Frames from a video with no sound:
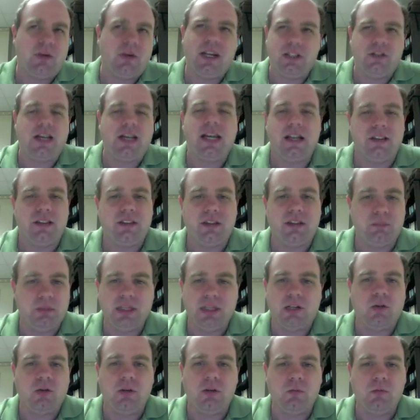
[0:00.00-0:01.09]
and then that's why
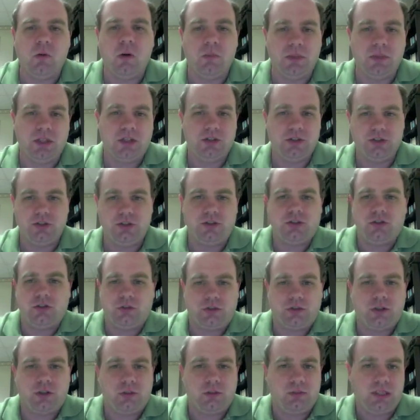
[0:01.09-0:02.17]
you kind of think Bitcoin won't
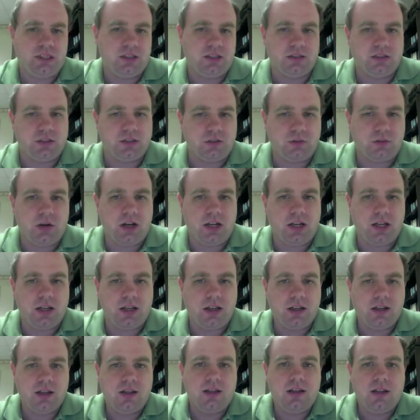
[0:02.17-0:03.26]
because you're so sure
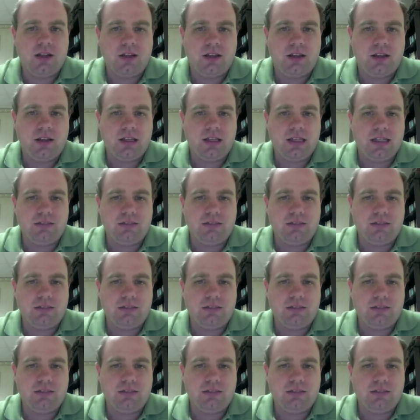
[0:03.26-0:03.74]
Mises is right.